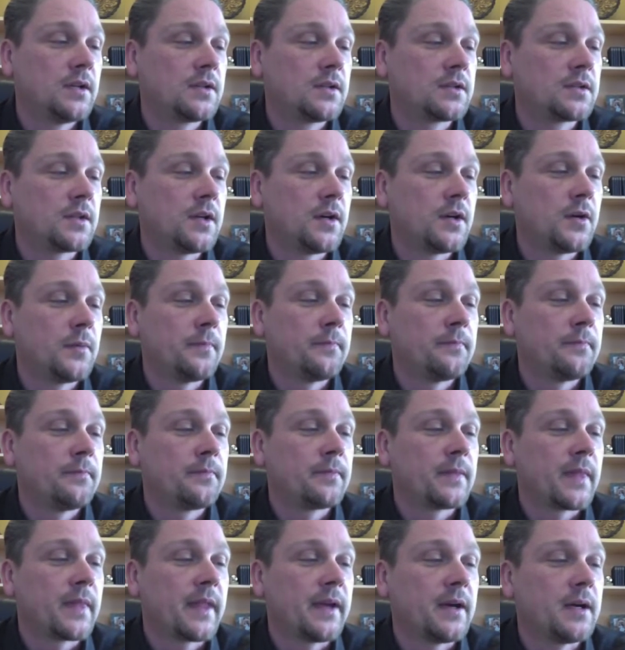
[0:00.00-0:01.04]
So
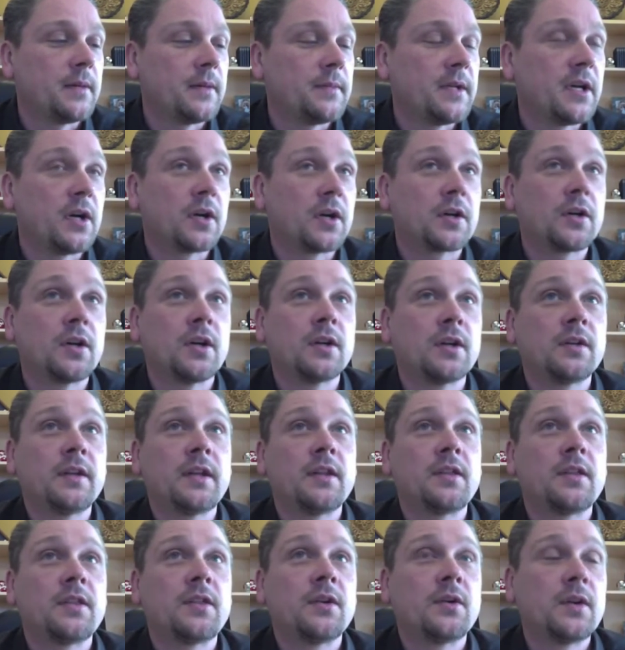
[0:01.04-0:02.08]
there are
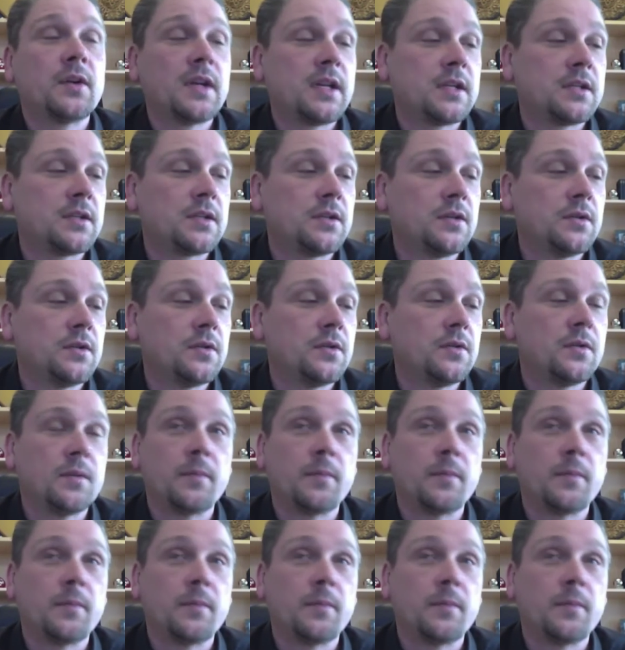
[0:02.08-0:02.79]
currently 32